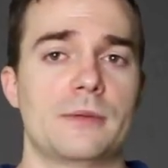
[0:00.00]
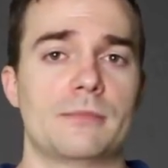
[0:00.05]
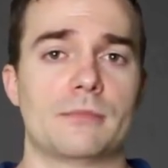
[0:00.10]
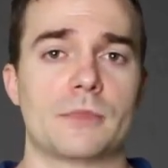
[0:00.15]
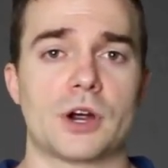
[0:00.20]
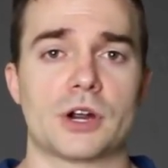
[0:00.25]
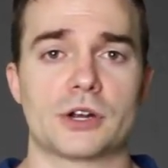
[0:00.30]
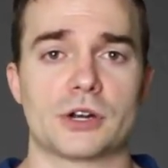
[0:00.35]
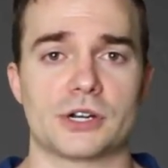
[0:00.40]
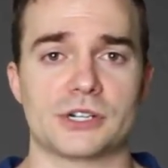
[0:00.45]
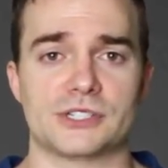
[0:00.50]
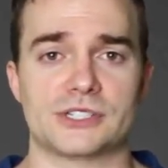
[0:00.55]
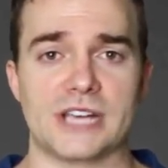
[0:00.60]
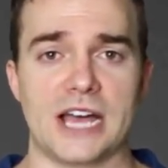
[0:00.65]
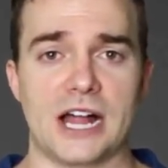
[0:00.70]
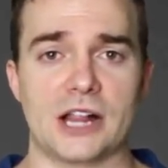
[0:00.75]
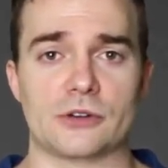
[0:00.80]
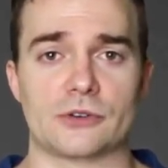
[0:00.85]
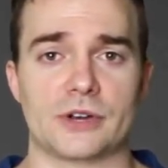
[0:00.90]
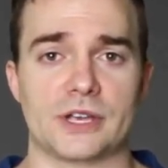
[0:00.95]
marketer
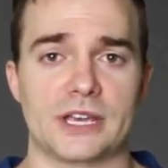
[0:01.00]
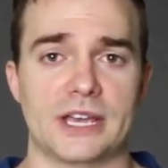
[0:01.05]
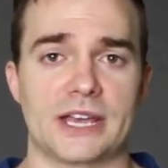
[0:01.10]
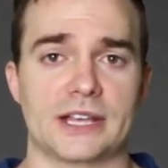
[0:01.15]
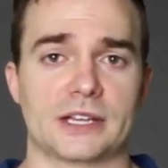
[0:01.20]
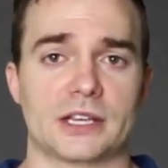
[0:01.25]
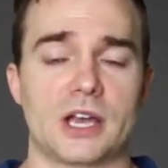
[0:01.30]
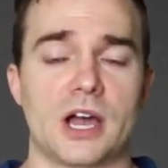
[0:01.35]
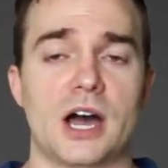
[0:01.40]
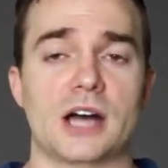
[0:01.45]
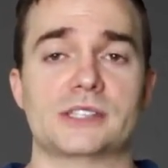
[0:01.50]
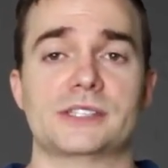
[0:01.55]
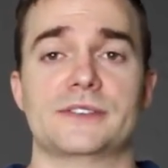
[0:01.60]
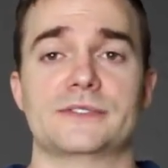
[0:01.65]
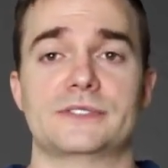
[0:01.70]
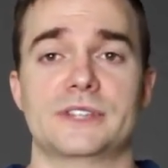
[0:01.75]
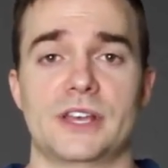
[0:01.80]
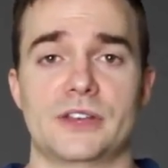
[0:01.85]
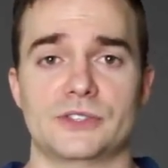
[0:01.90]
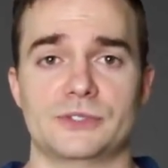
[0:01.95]
salary, and cost
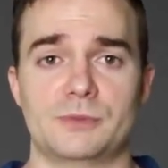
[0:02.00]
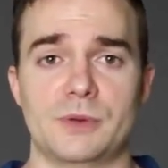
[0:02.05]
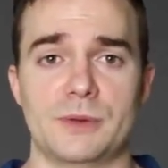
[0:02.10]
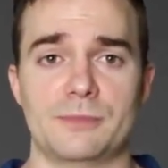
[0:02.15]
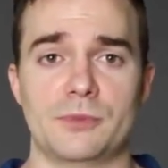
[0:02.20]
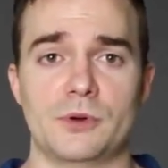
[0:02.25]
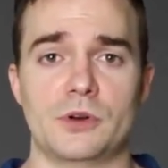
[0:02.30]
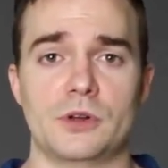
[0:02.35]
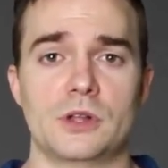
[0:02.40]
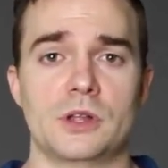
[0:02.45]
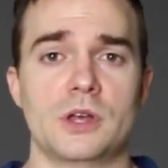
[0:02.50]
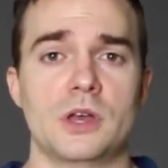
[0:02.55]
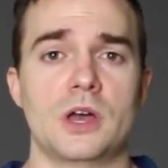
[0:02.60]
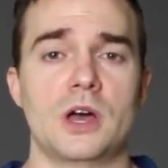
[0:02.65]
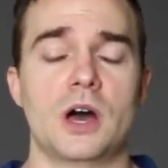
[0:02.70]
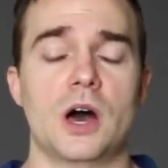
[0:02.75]
of salespeople,